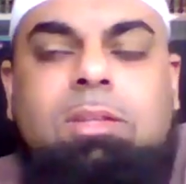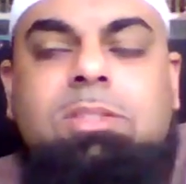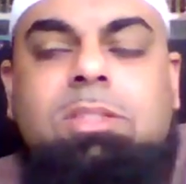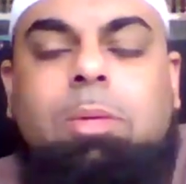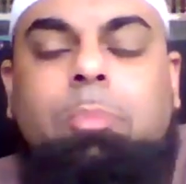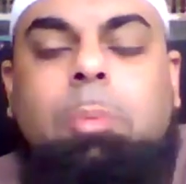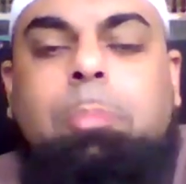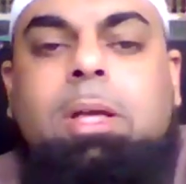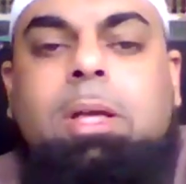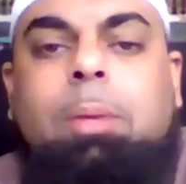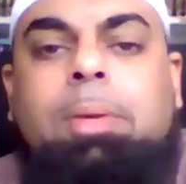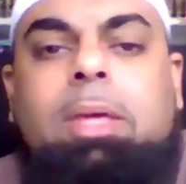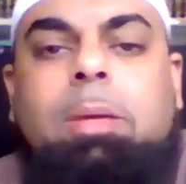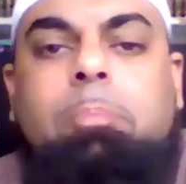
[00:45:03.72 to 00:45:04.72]
and somewhat
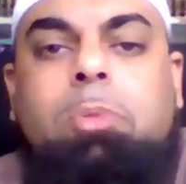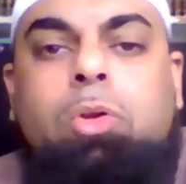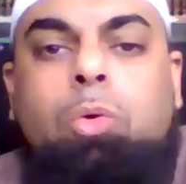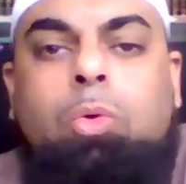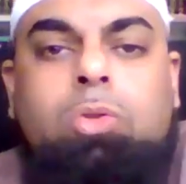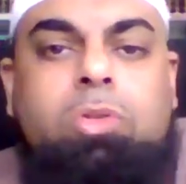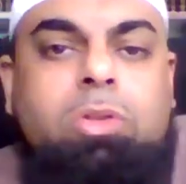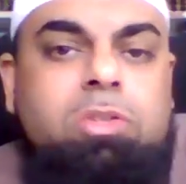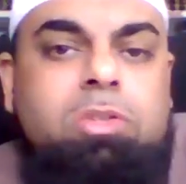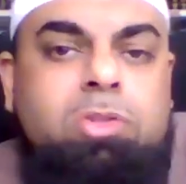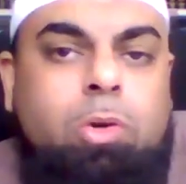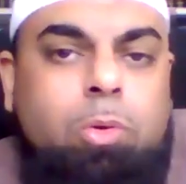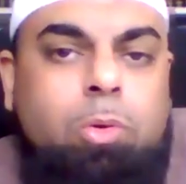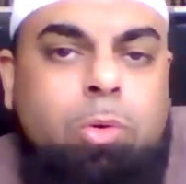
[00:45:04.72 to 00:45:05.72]
become immune to
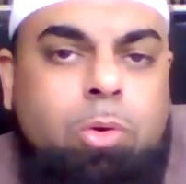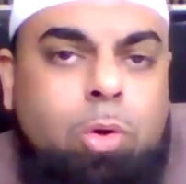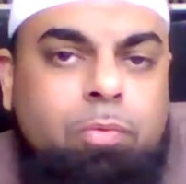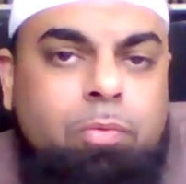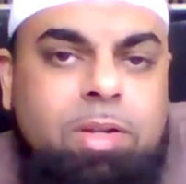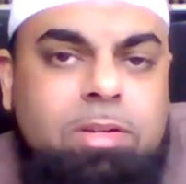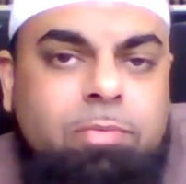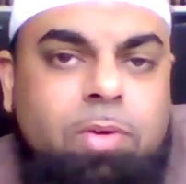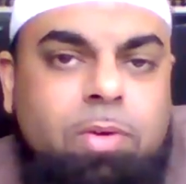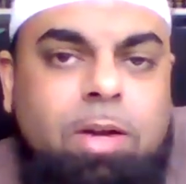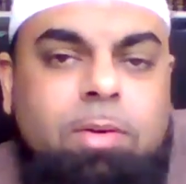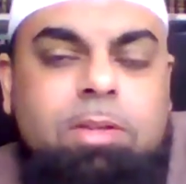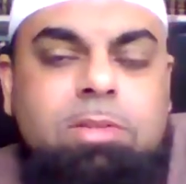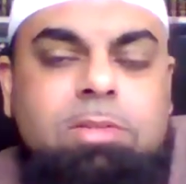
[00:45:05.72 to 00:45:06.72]
this COVID
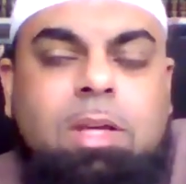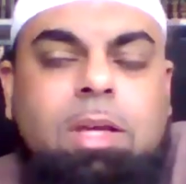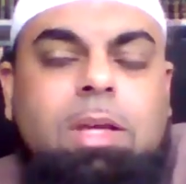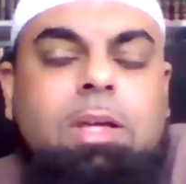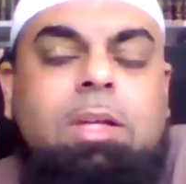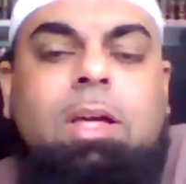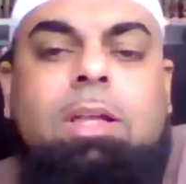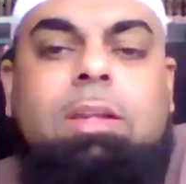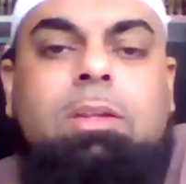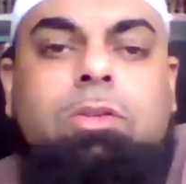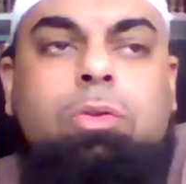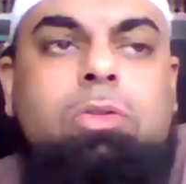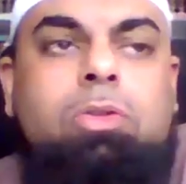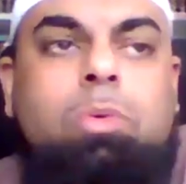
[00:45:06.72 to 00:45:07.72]
virus, and
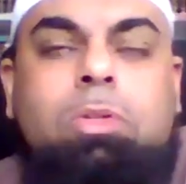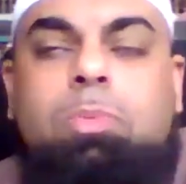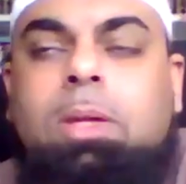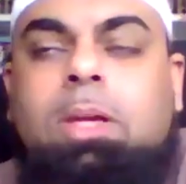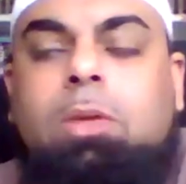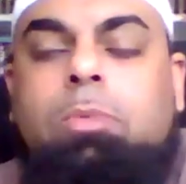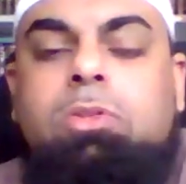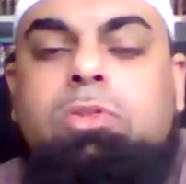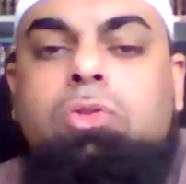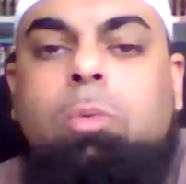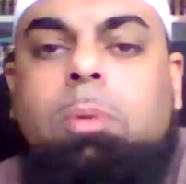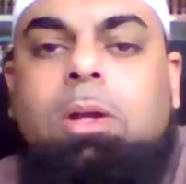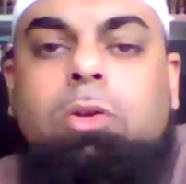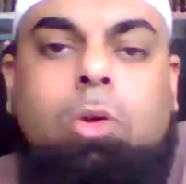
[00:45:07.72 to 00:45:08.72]
due to which we can
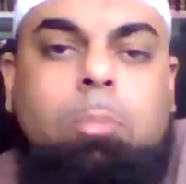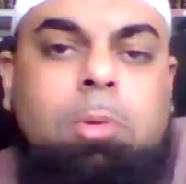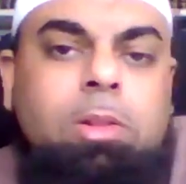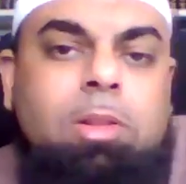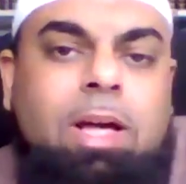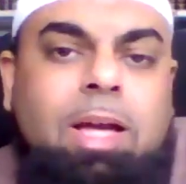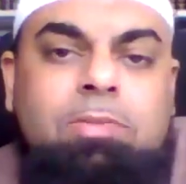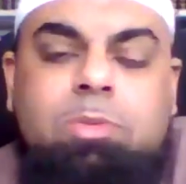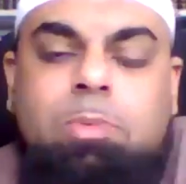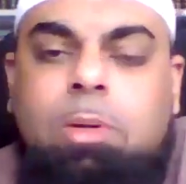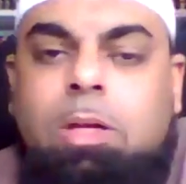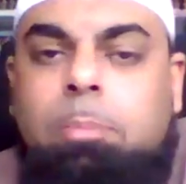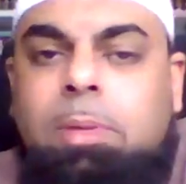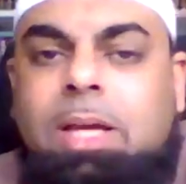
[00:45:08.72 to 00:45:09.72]
resume our normal lives. We
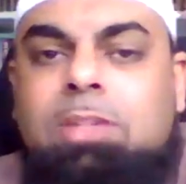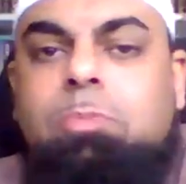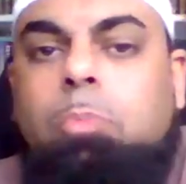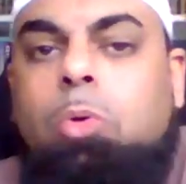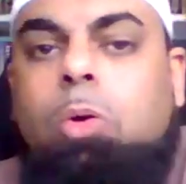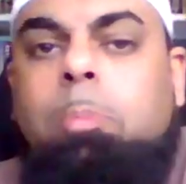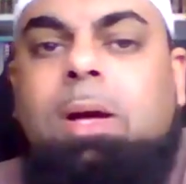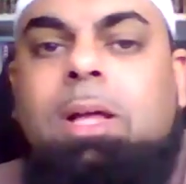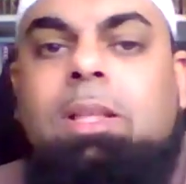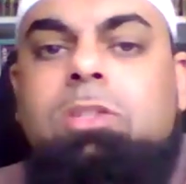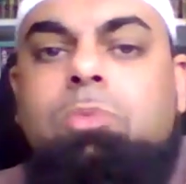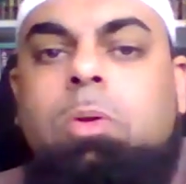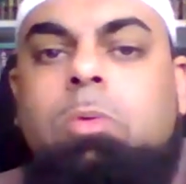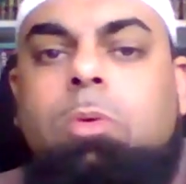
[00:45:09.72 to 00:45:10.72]
can be as mobile
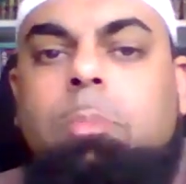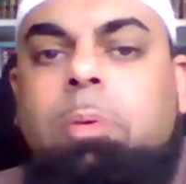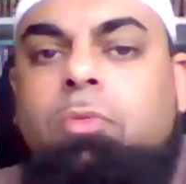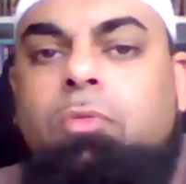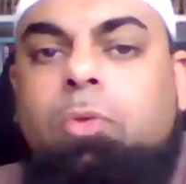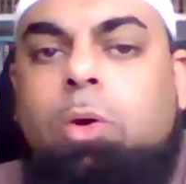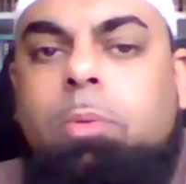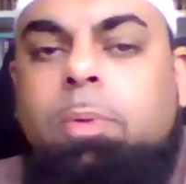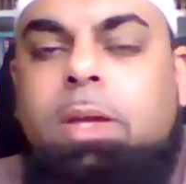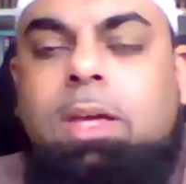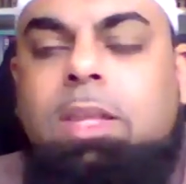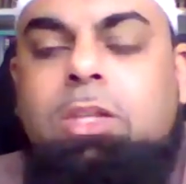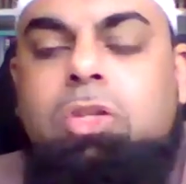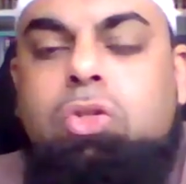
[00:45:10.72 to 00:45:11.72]
as we were before, and we
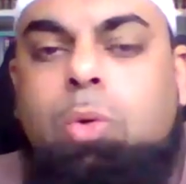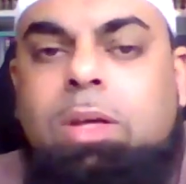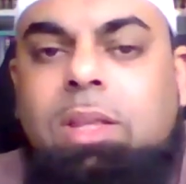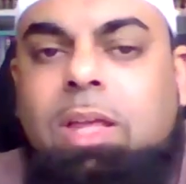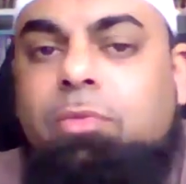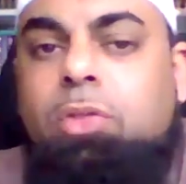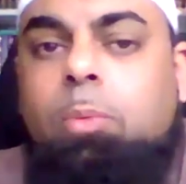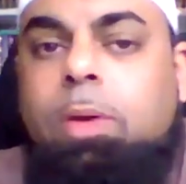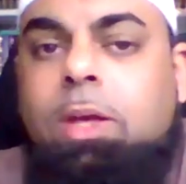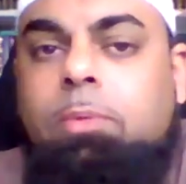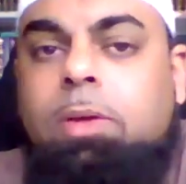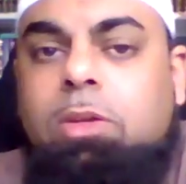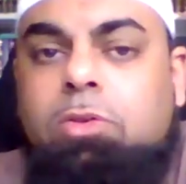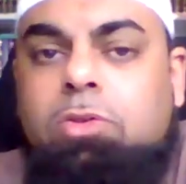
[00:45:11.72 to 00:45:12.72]
can enjoy life the way
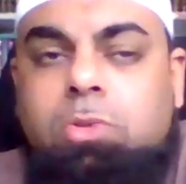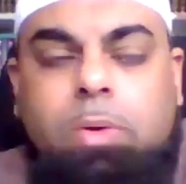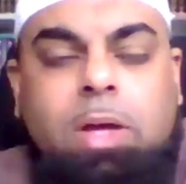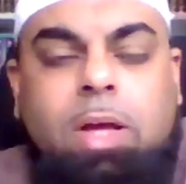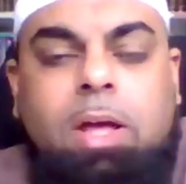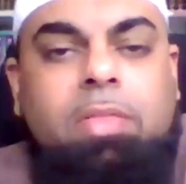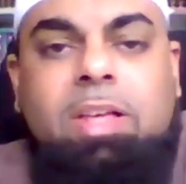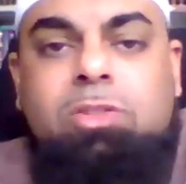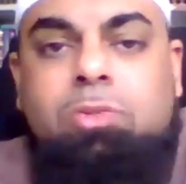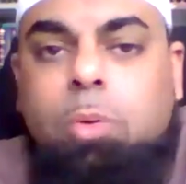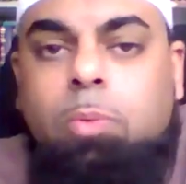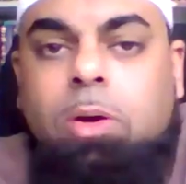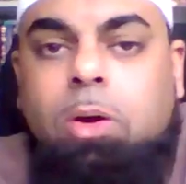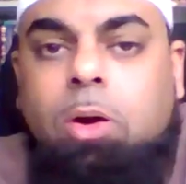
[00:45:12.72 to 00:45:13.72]
we used to. That's
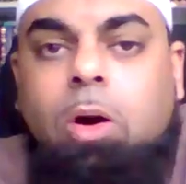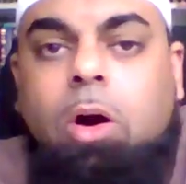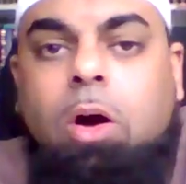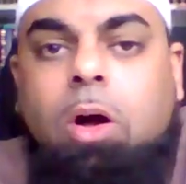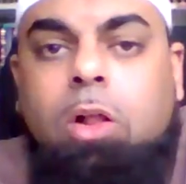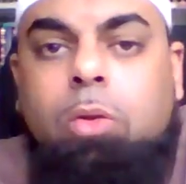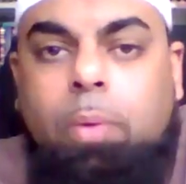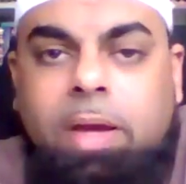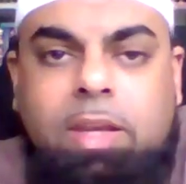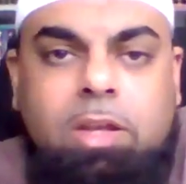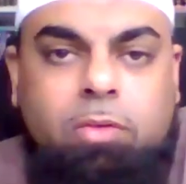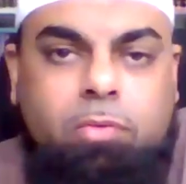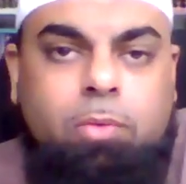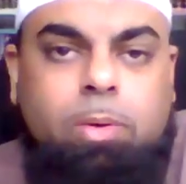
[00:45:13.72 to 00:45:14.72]
what we're all
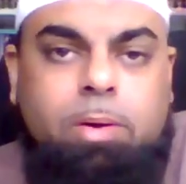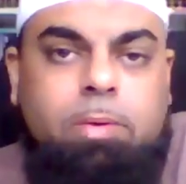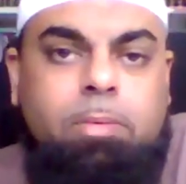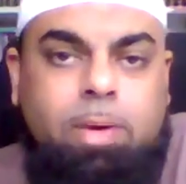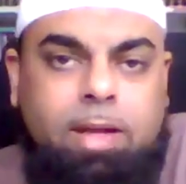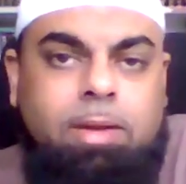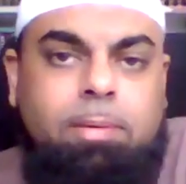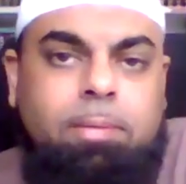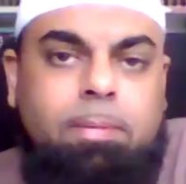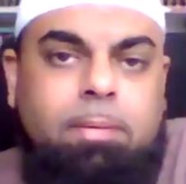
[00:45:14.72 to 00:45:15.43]
waiting for, right?